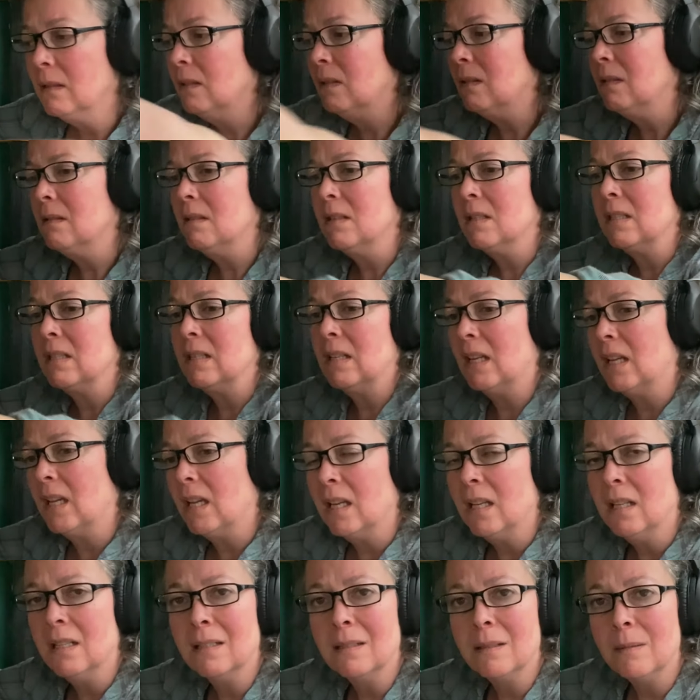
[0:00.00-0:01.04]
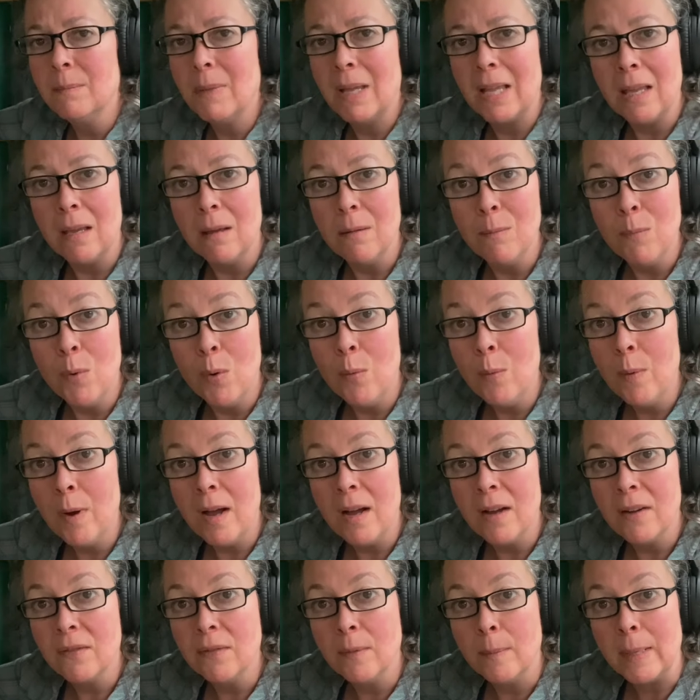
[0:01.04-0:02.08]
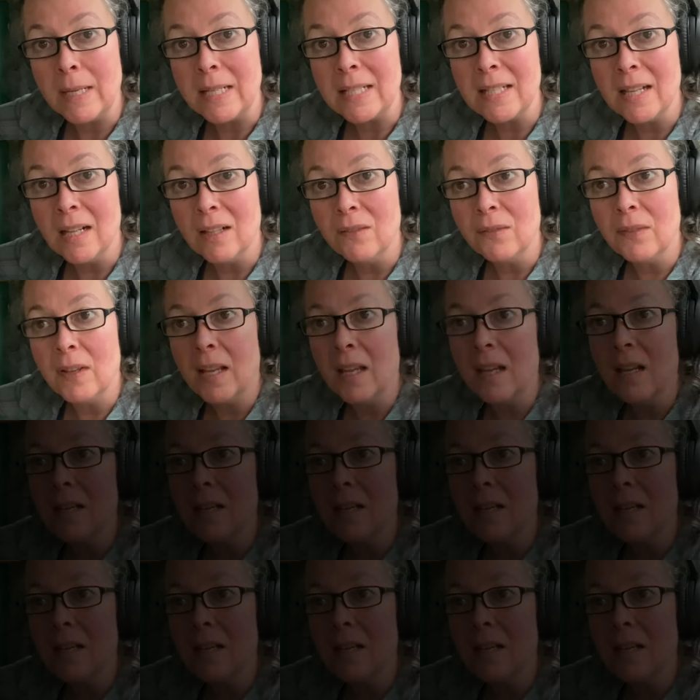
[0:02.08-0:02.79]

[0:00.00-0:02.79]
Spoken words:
Honestly, I'm making more work for myself here.